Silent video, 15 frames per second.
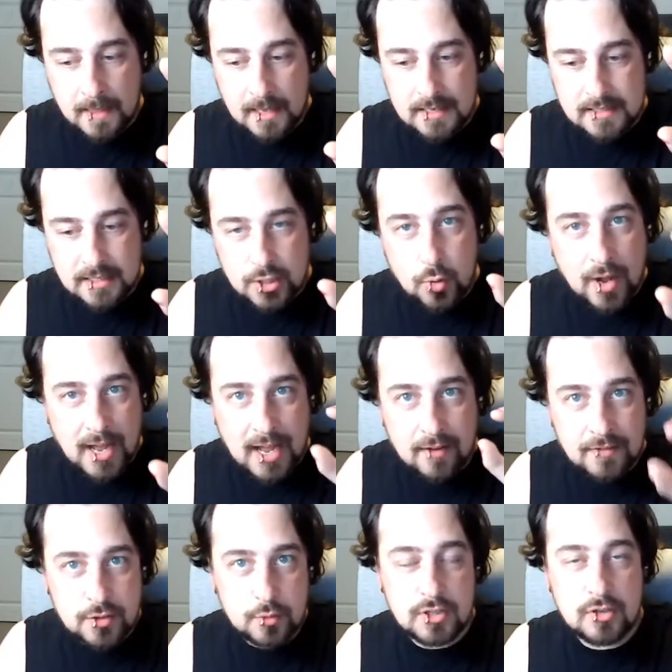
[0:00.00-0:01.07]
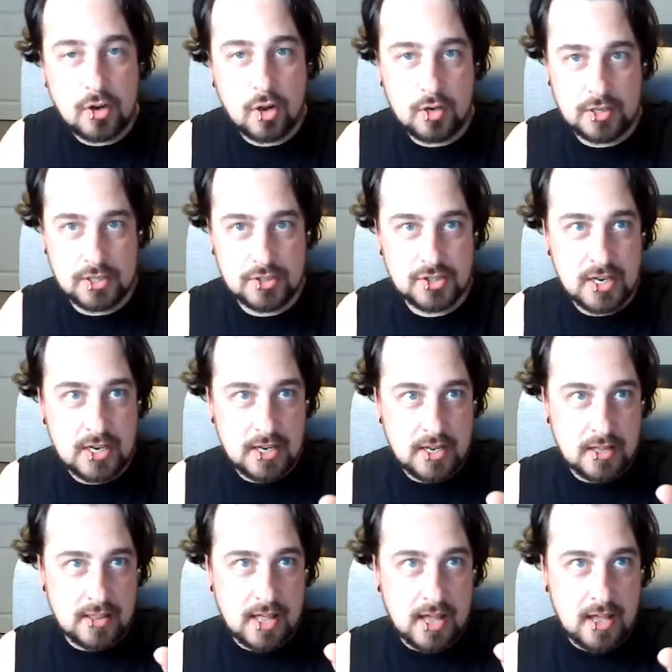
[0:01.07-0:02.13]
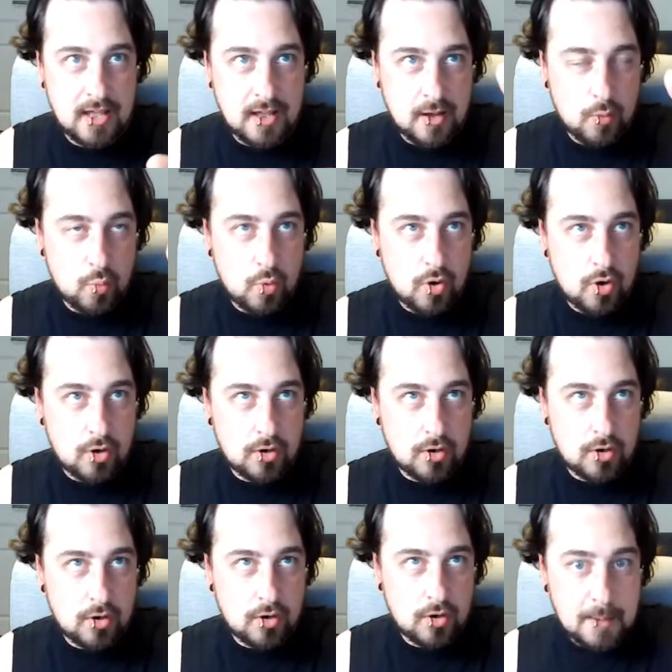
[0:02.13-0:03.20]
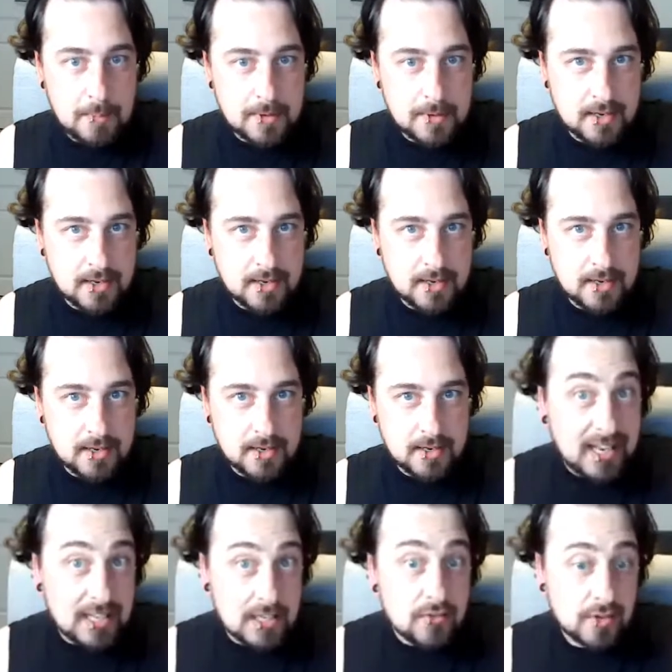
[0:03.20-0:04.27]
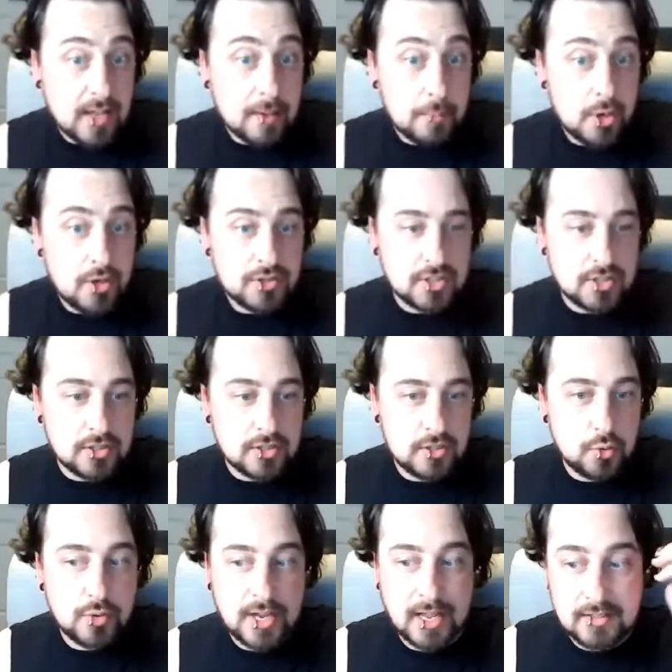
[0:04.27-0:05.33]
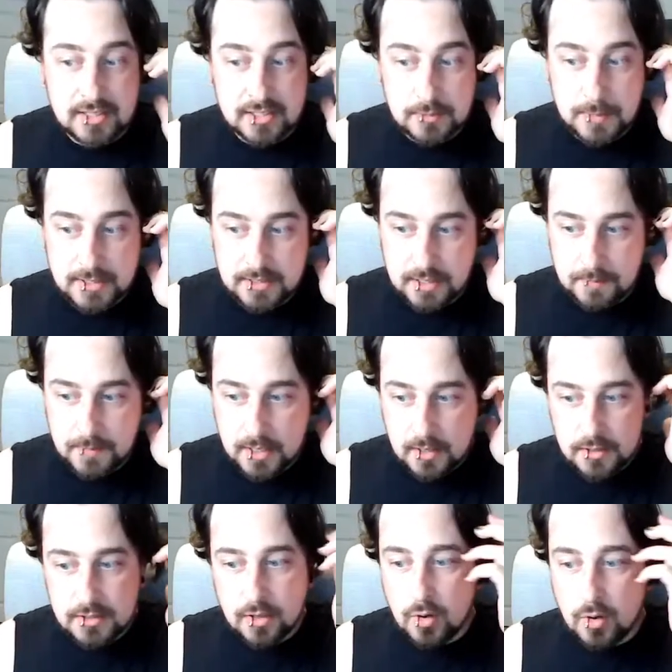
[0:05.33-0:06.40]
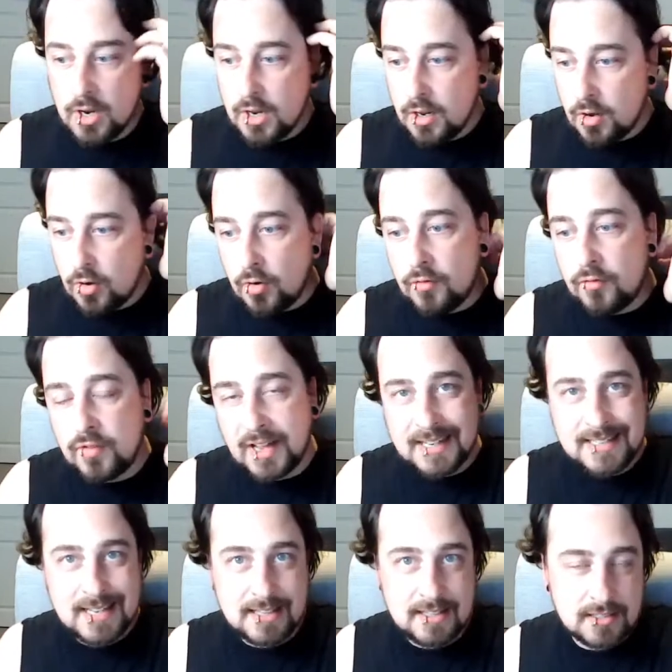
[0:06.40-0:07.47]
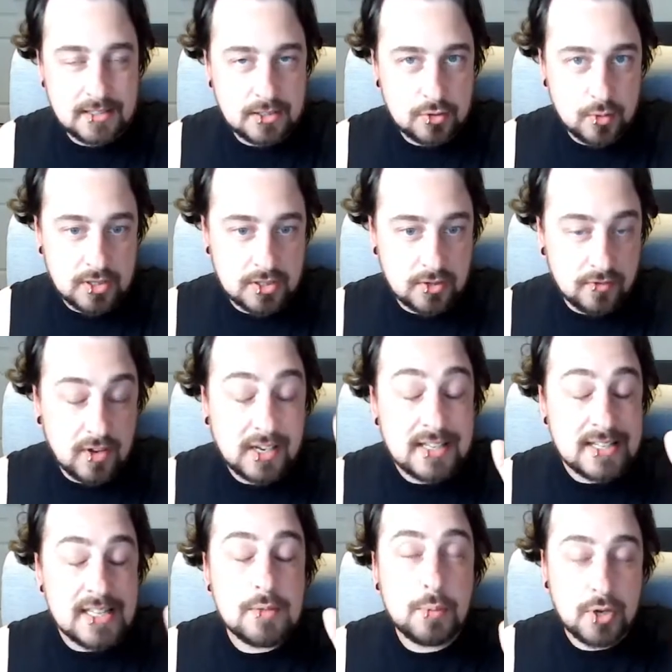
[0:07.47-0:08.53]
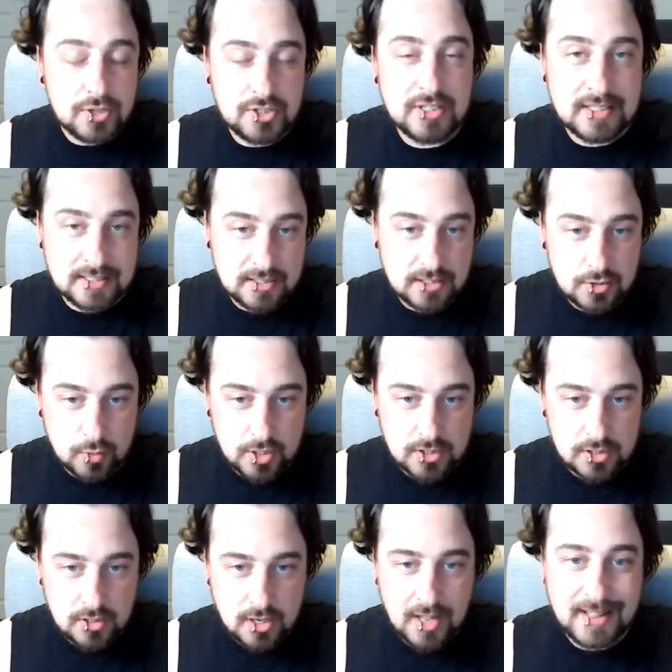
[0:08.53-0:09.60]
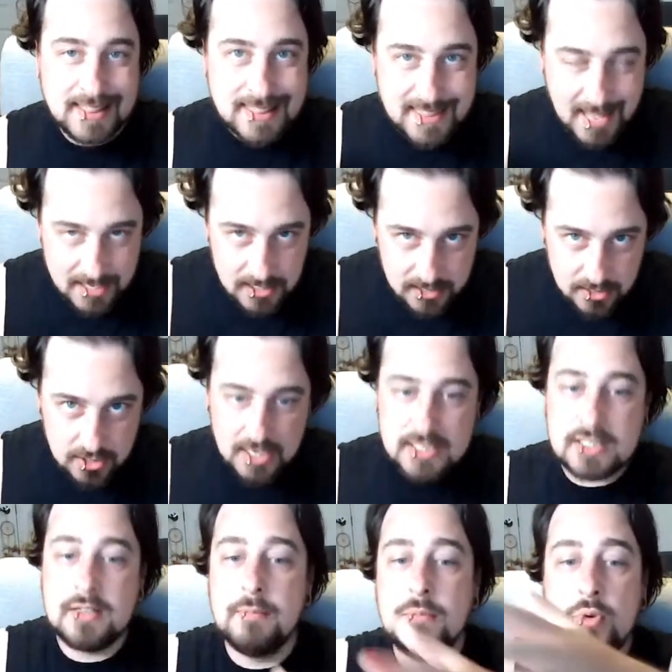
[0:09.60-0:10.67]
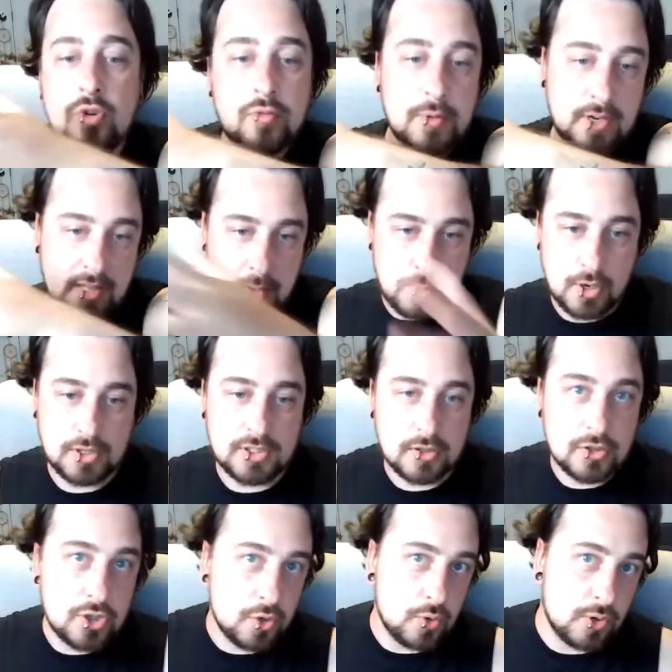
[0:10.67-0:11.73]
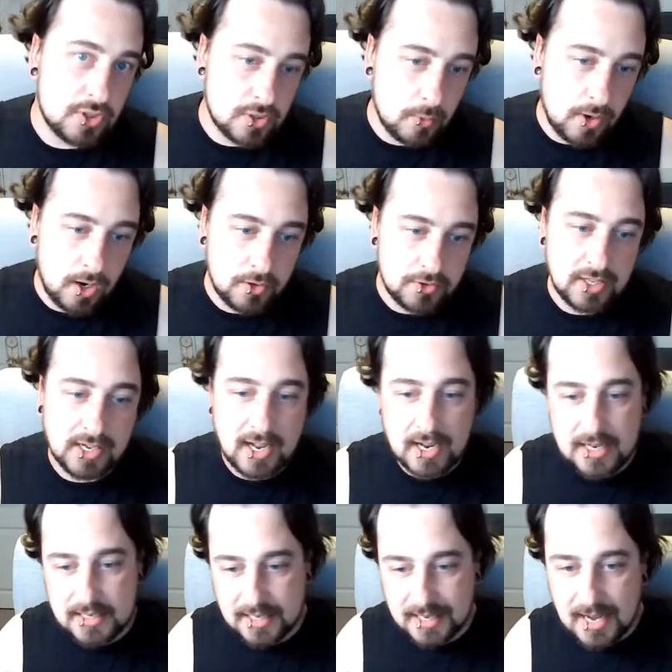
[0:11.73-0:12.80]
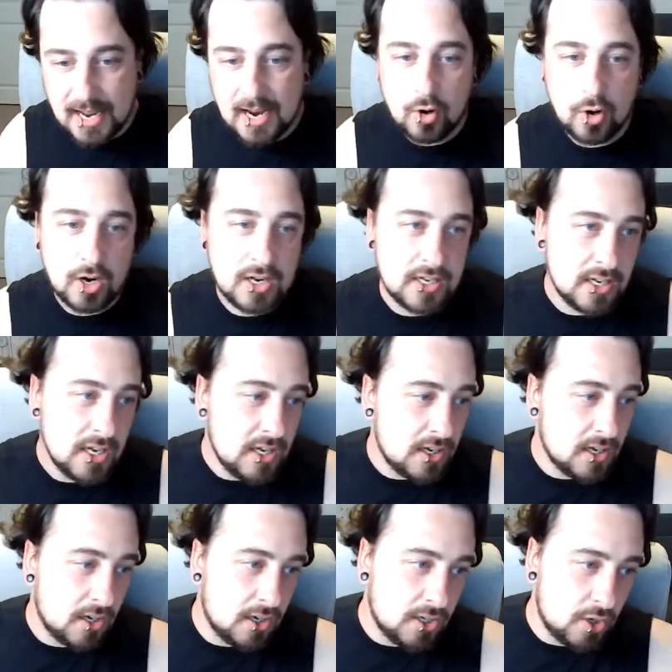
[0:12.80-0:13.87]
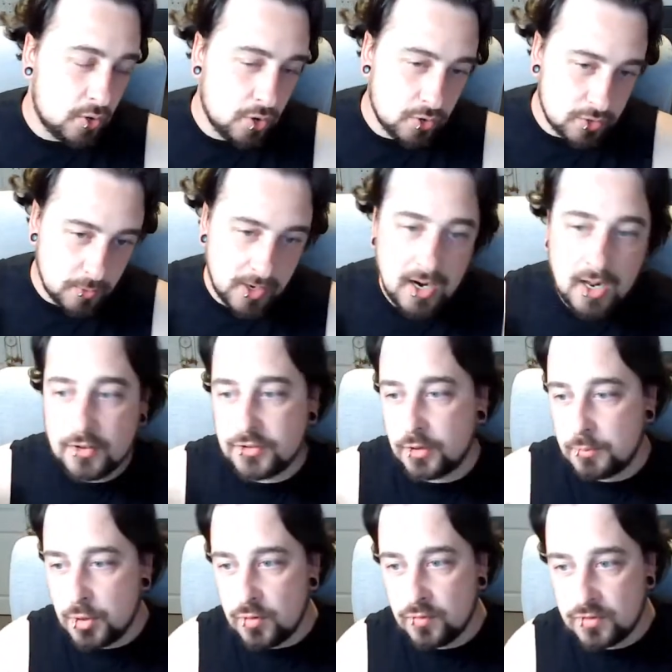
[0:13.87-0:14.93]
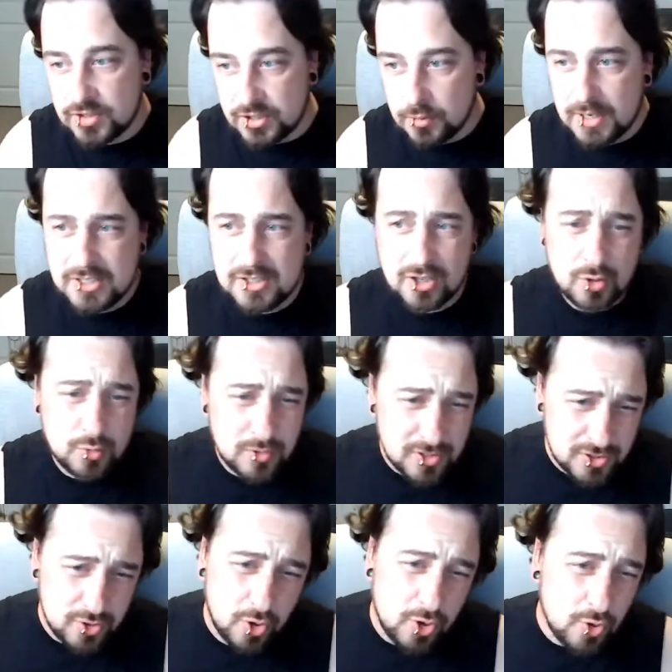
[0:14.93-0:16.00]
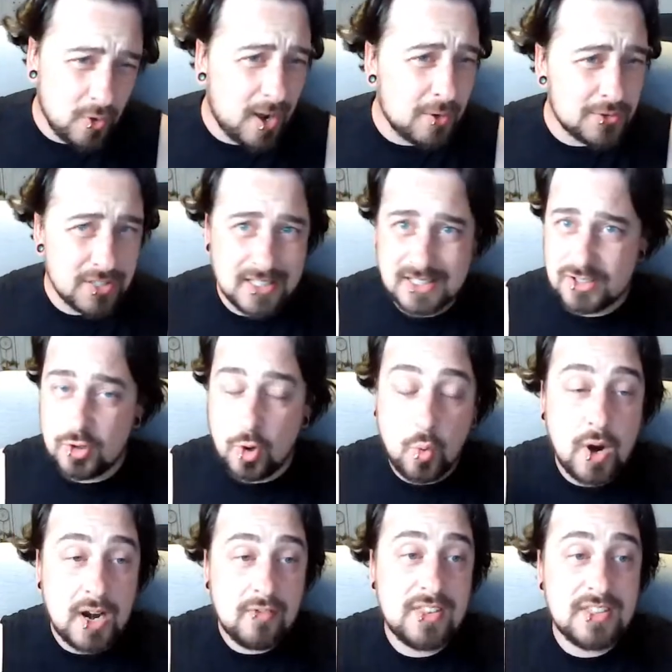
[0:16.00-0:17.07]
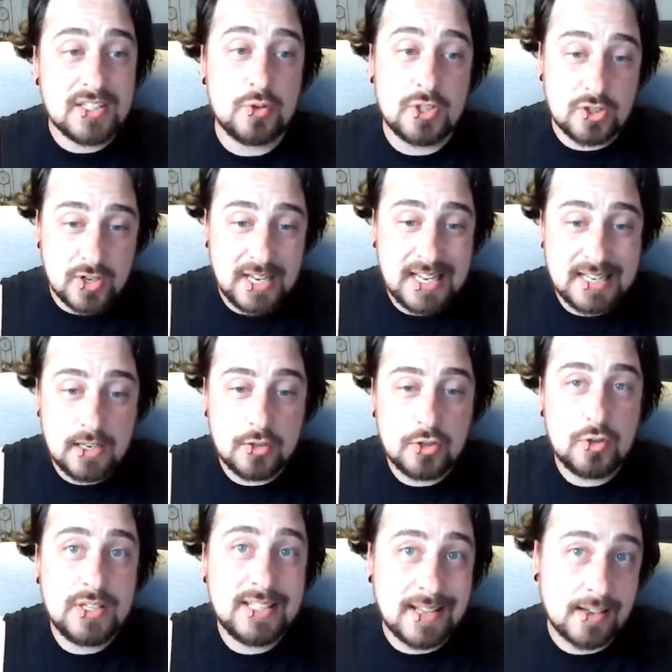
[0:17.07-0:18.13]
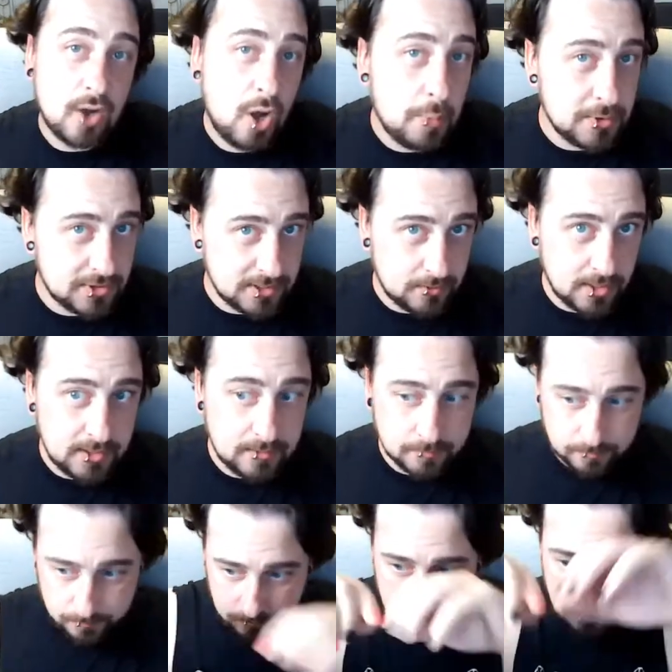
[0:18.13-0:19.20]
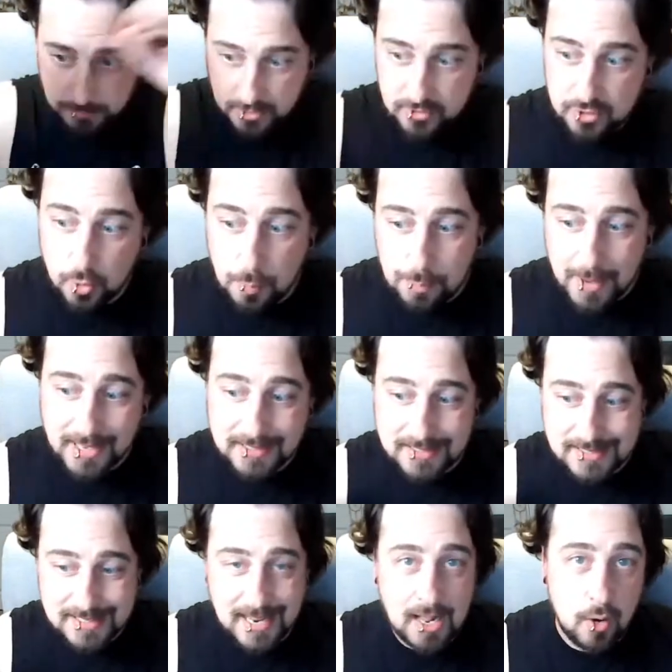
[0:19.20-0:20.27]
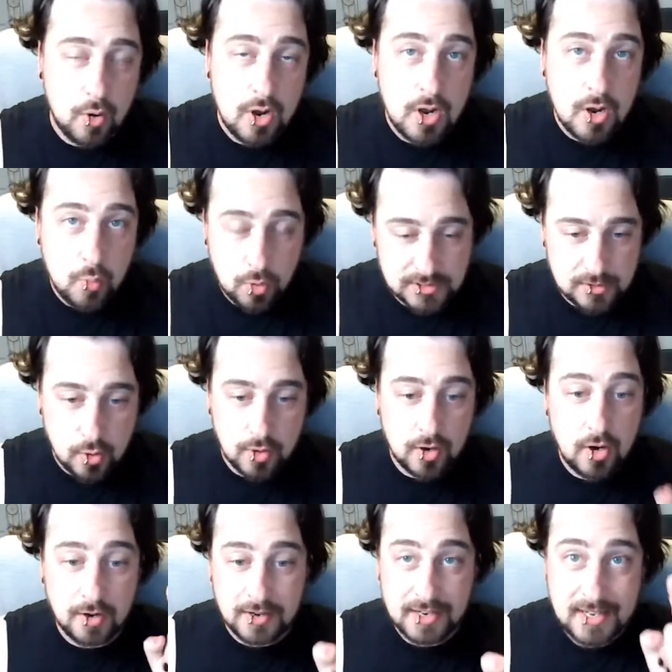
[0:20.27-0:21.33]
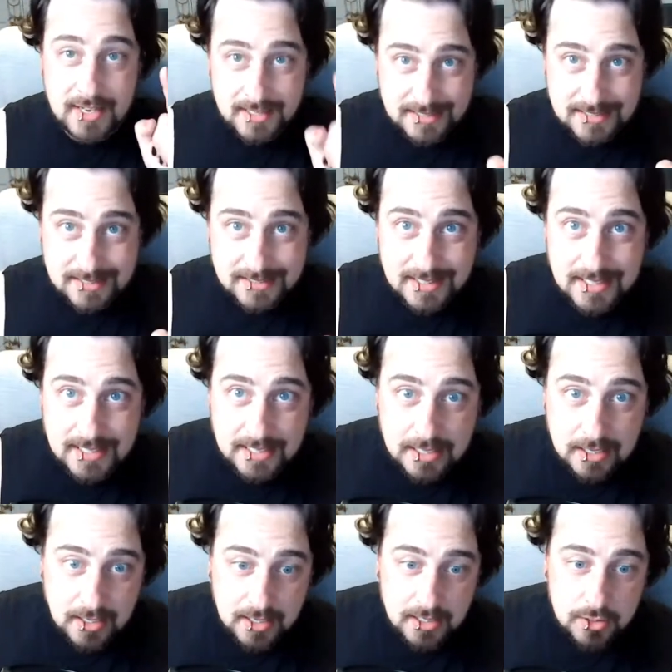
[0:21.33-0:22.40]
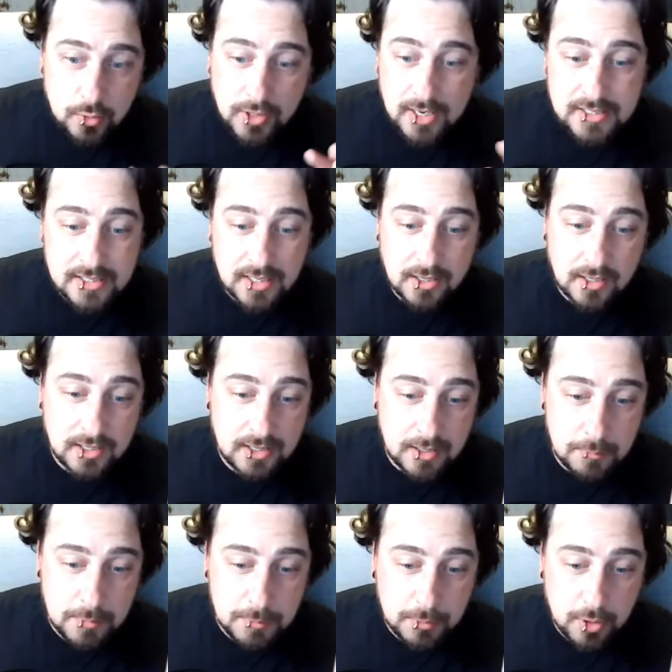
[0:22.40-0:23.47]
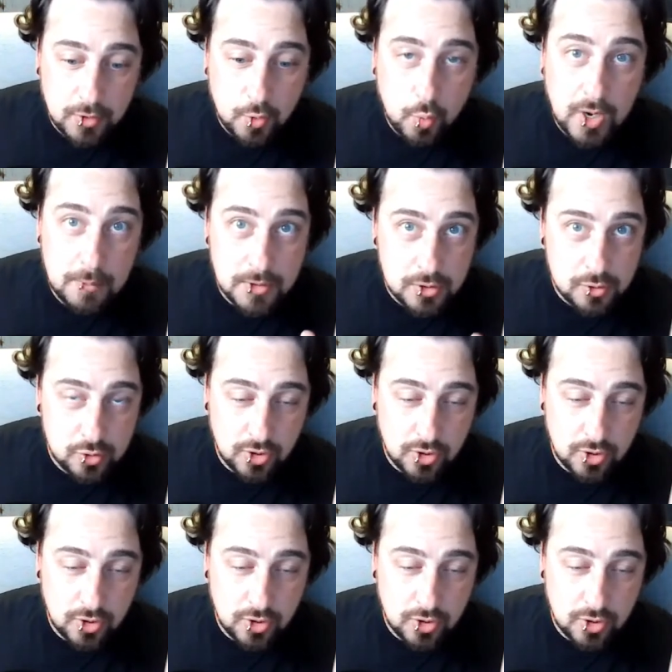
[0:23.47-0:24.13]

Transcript: is that you have to acknowledge that what is happening is valid for that person. You can't dismiss it. So validate the situation, validate the person in that situation, hmm. then suggest the movement of that person to somewhere else, like i.e. the car, i.e. Uh, you know go somewhere else, or move situation, or go to the store, go outside of the store, whatever the situation you're in, do the exact opposite, right? because you'll balance out what's going on. This is key. You guys are going to like be blown away when you